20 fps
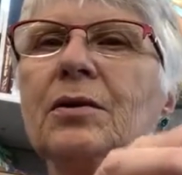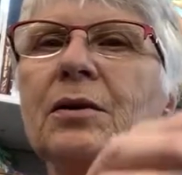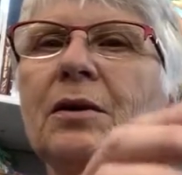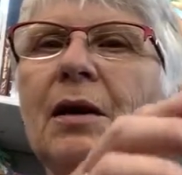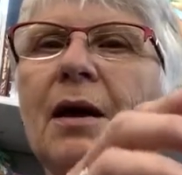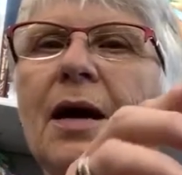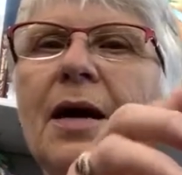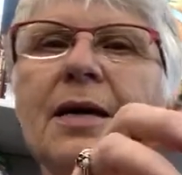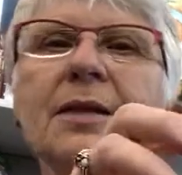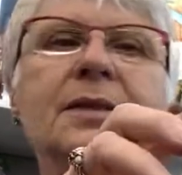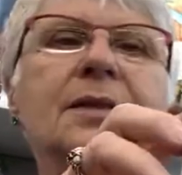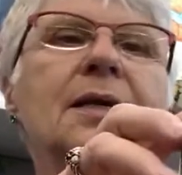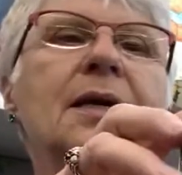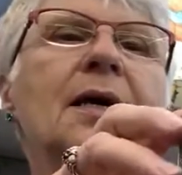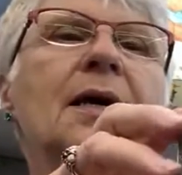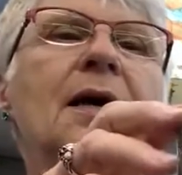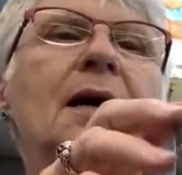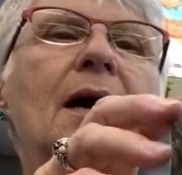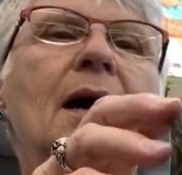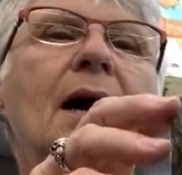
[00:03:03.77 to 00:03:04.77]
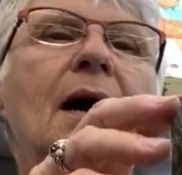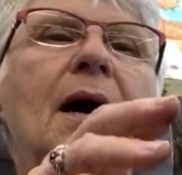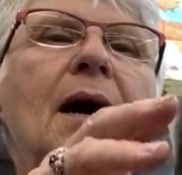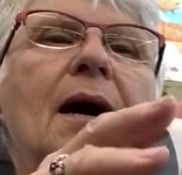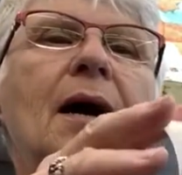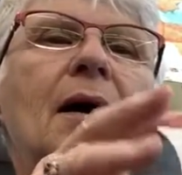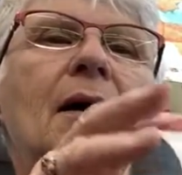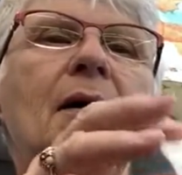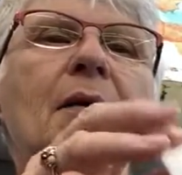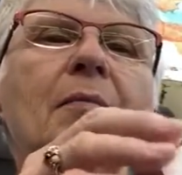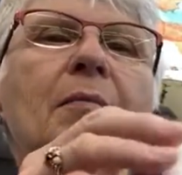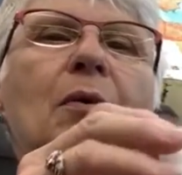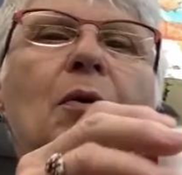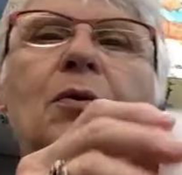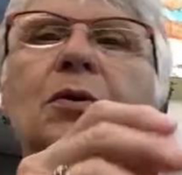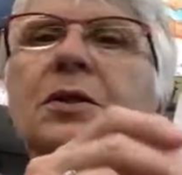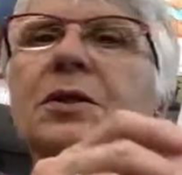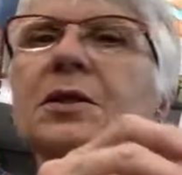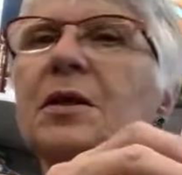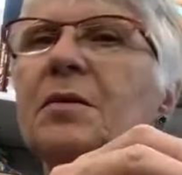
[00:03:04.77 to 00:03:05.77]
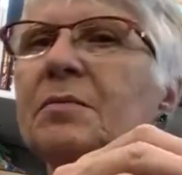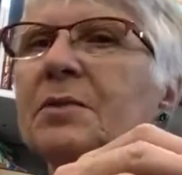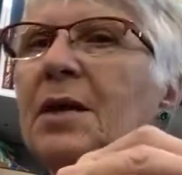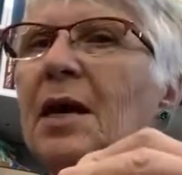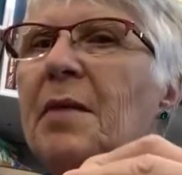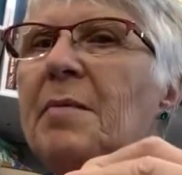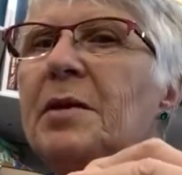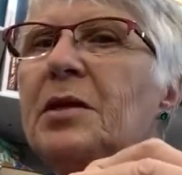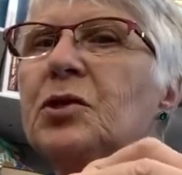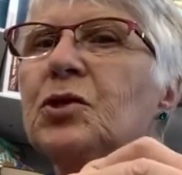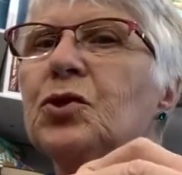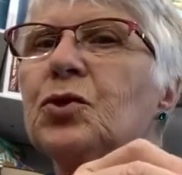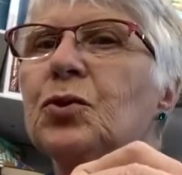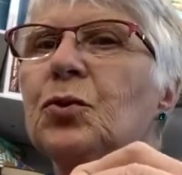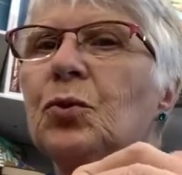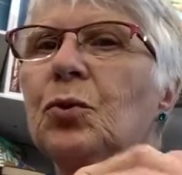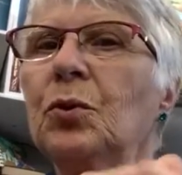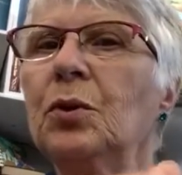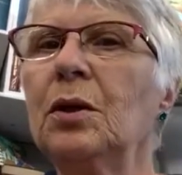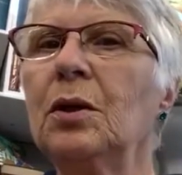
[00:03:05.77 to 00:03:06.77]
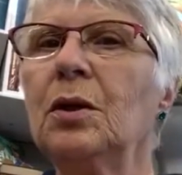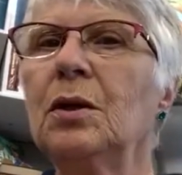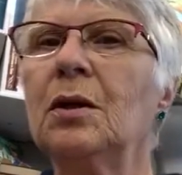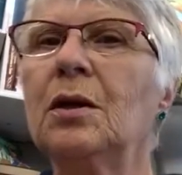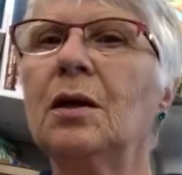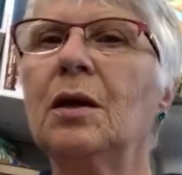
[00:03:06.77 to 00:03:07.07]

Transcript: class or sometime in school.